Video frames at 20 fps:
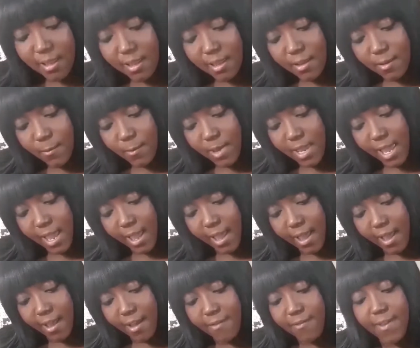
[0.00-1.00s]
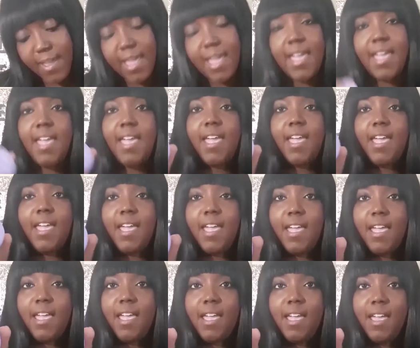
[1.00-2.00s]
we have
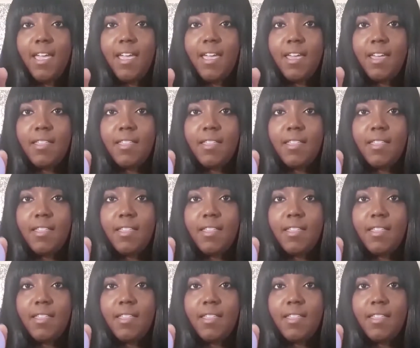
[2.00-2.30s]
a,